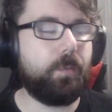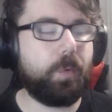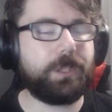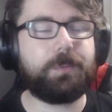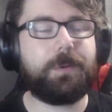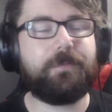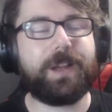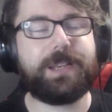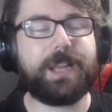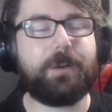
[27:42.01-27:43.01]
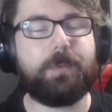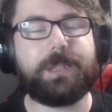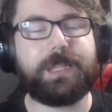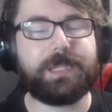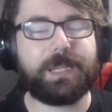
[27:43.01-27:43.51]
Once we find out
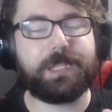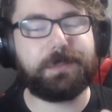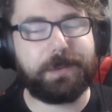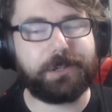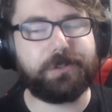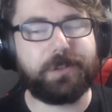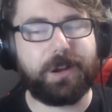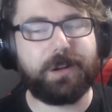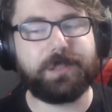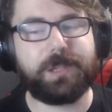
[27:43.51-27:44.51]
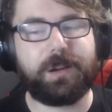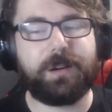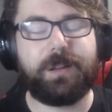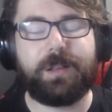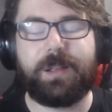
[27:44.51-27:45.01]
what these like special cards are